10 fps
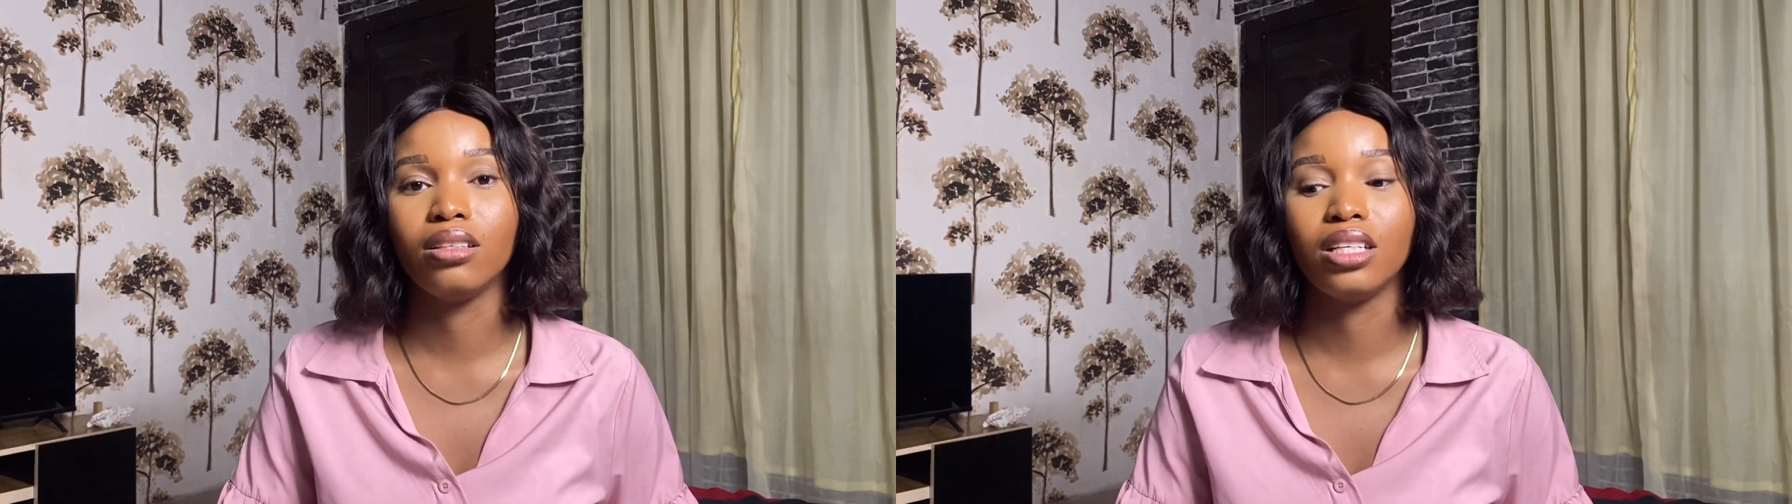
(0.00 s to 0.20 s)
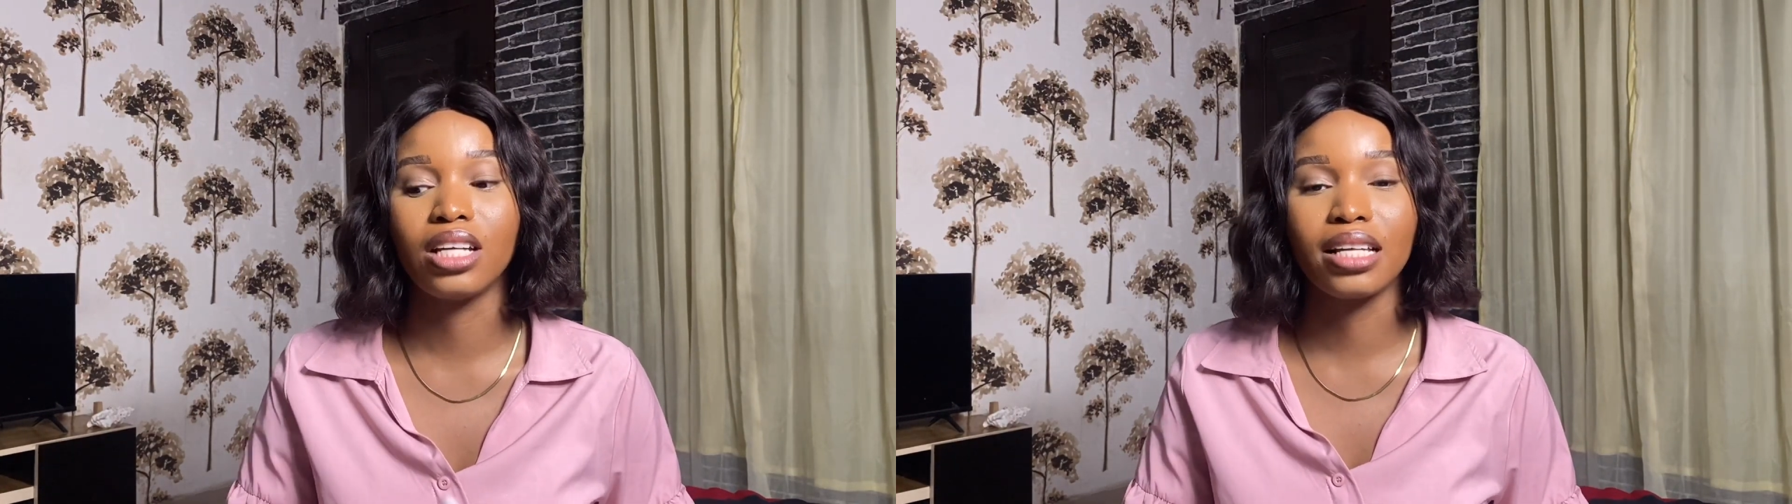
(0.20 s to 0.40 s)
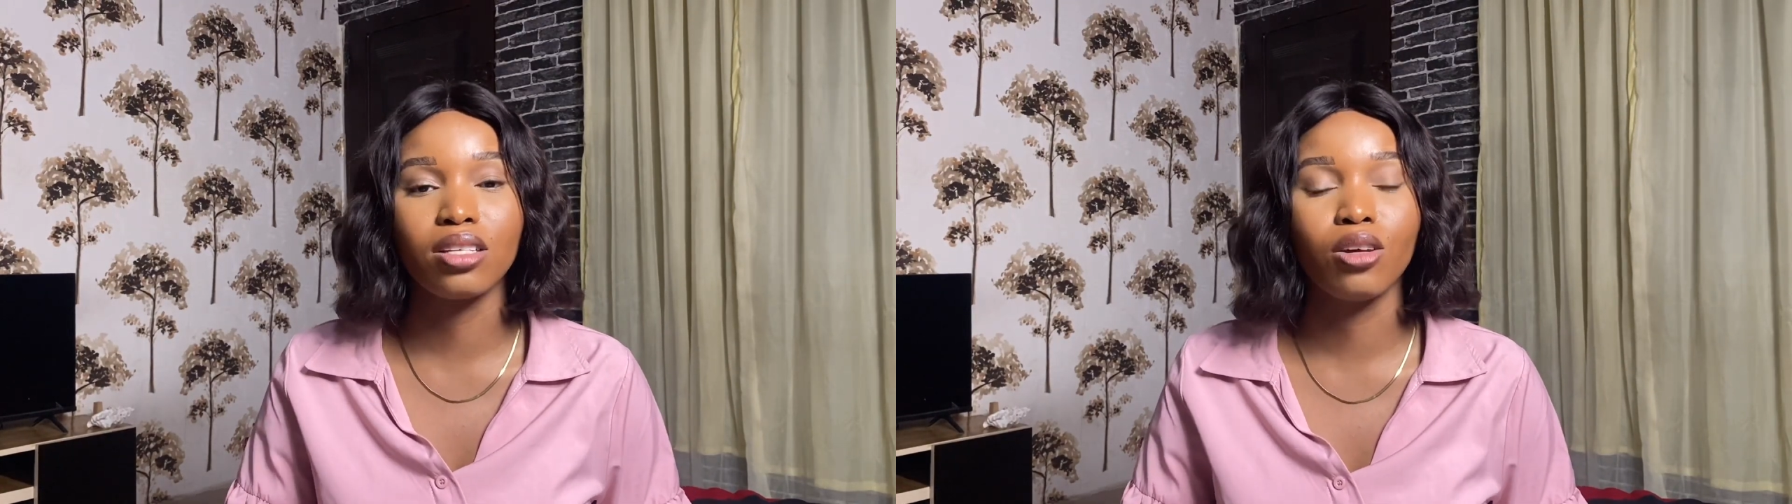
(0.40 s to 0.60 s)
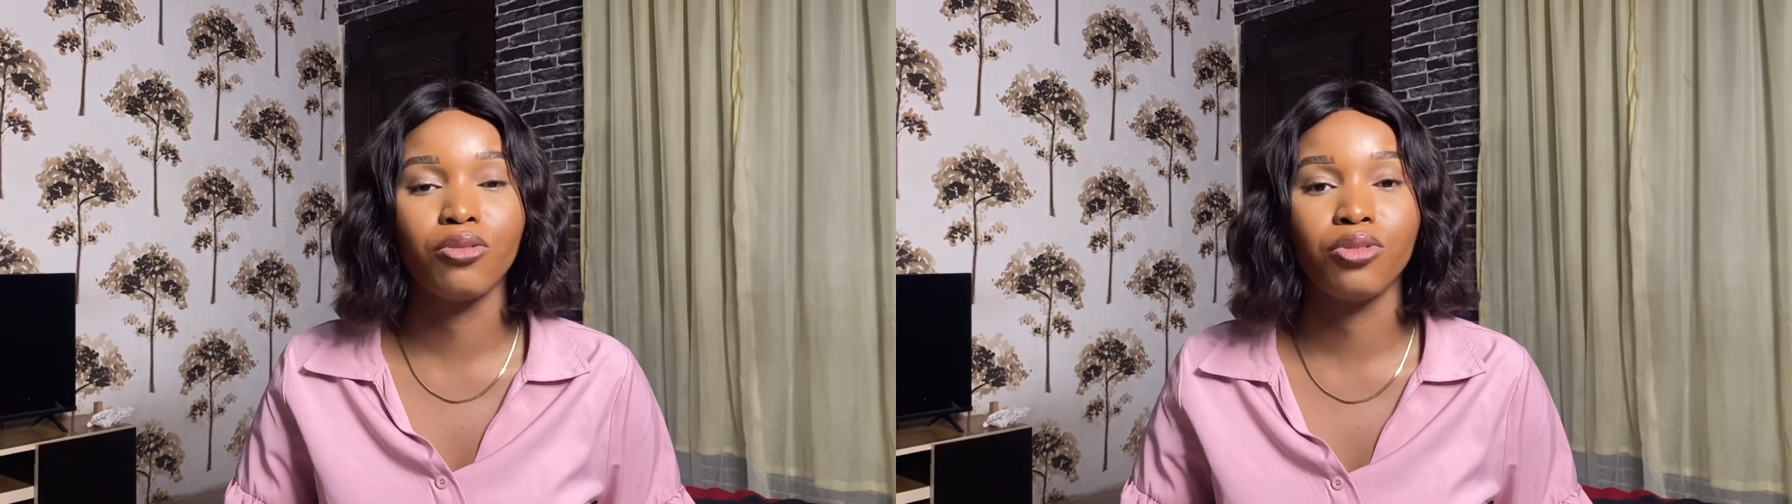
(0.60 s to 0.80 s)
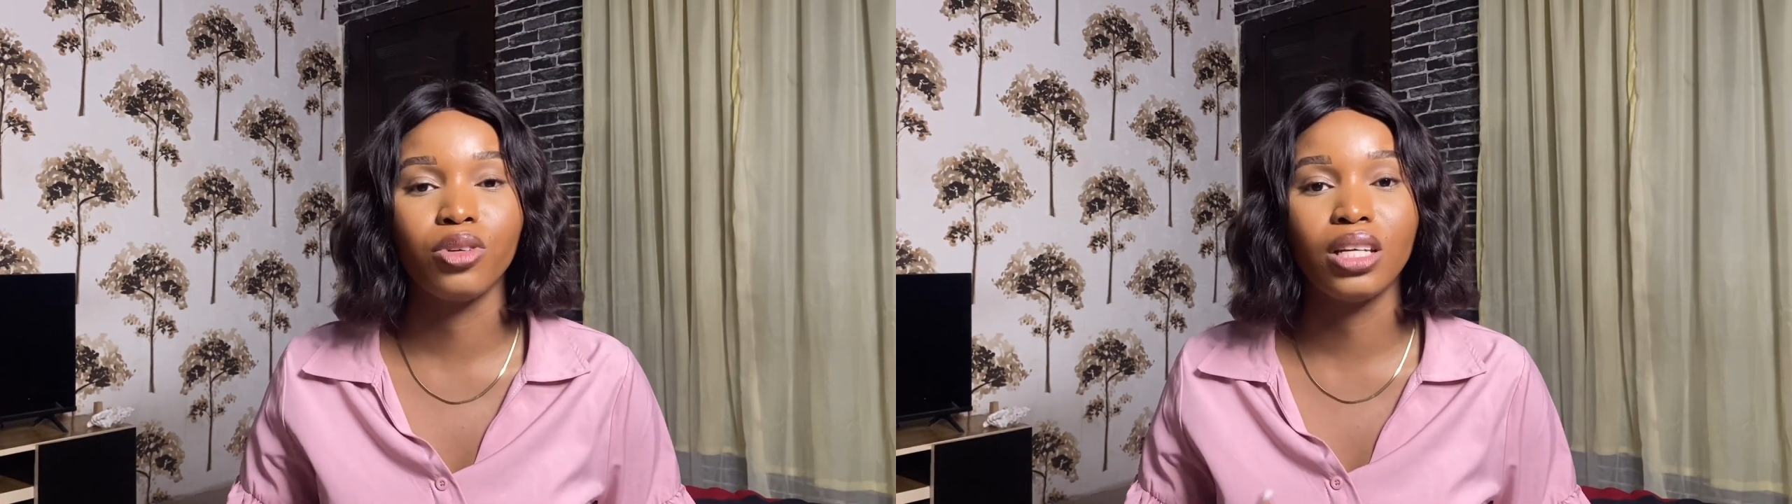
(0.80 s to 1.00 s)
the chances of
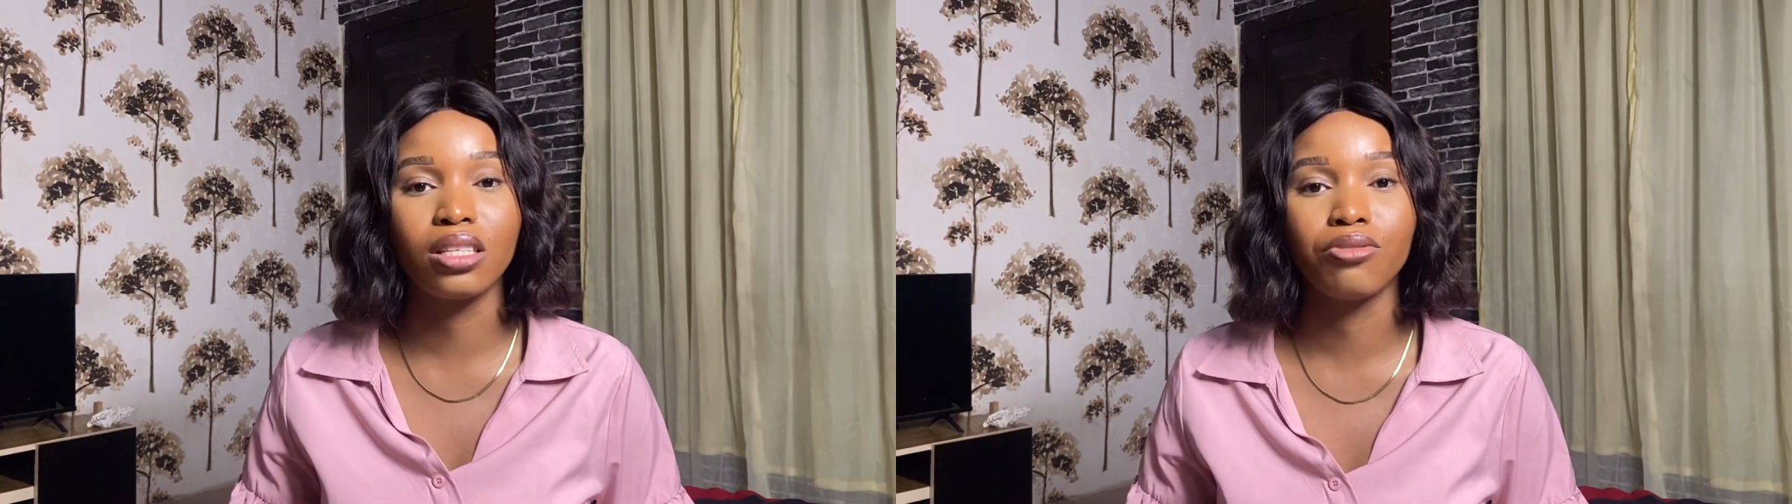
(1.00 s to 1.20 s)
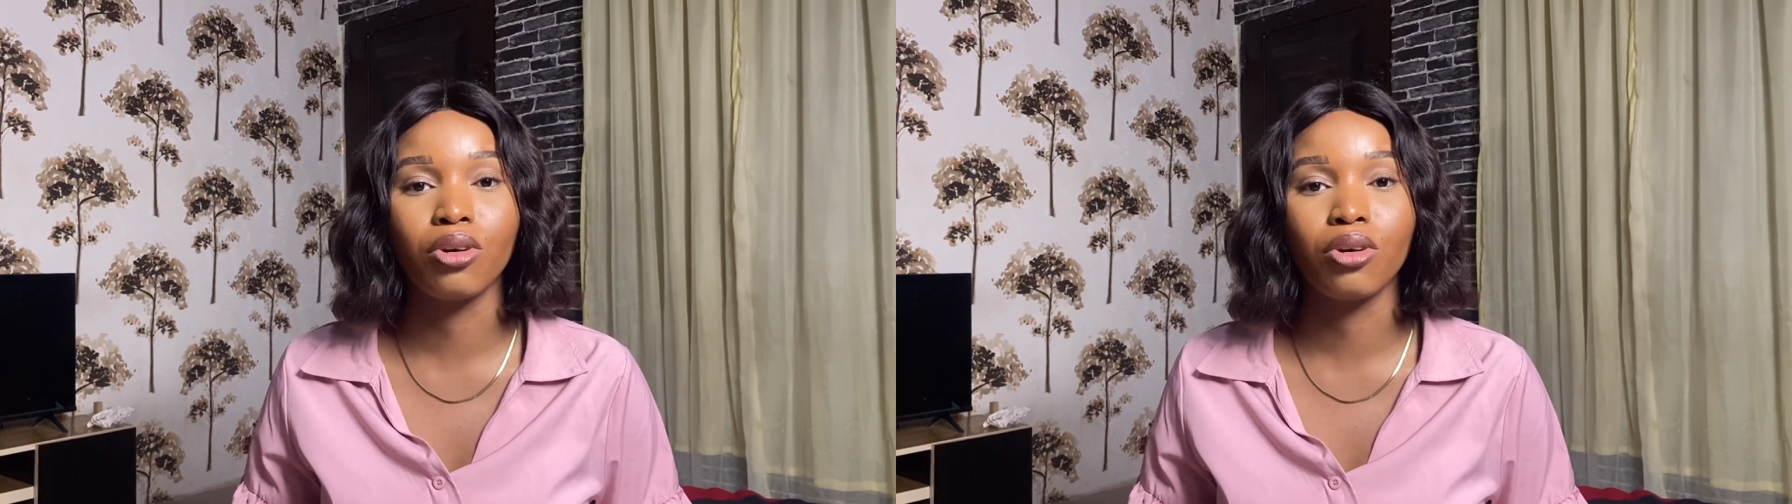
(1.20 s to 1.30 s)
it